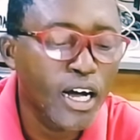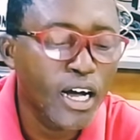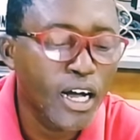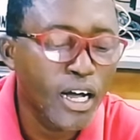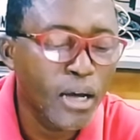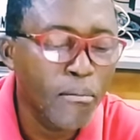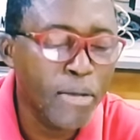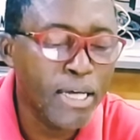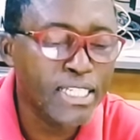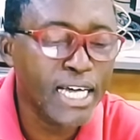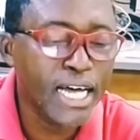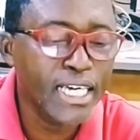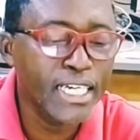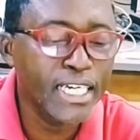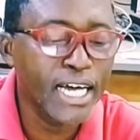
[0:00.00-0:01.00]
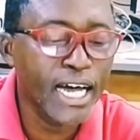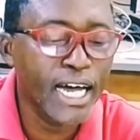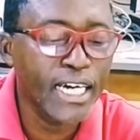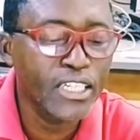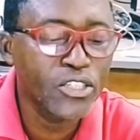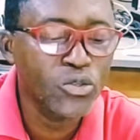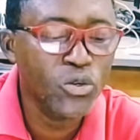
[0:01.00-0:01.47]
Meta AI.
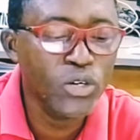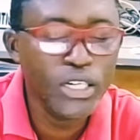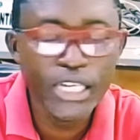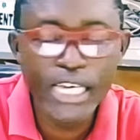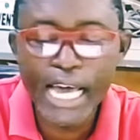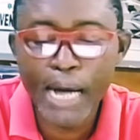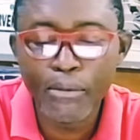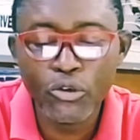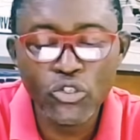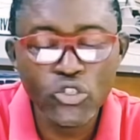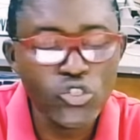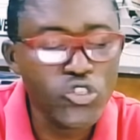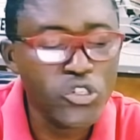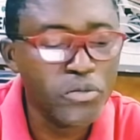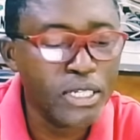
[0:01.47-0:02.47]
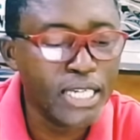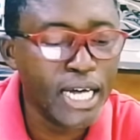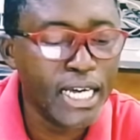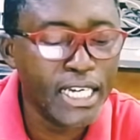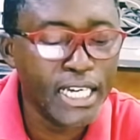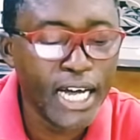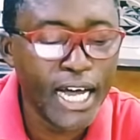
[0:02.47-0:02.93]
So here I'm going to use Meta
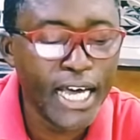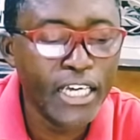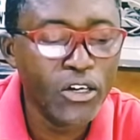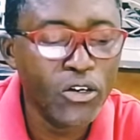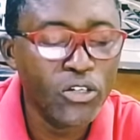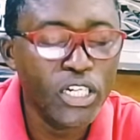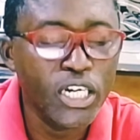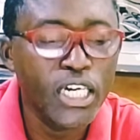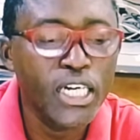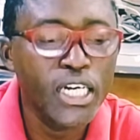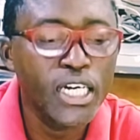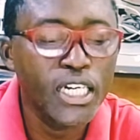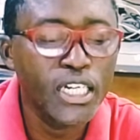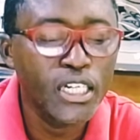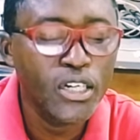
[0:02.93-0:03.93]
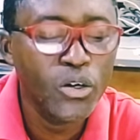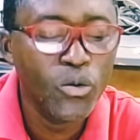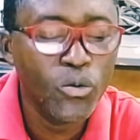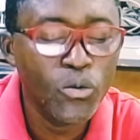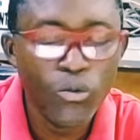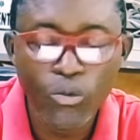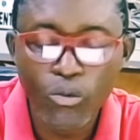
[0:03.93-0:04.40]
AI on the
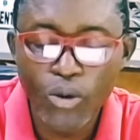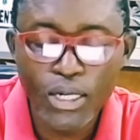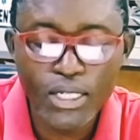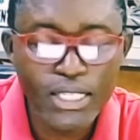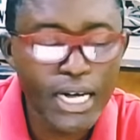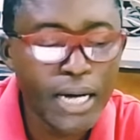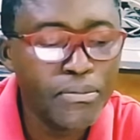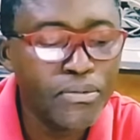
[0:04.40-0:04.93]
WhatsApp.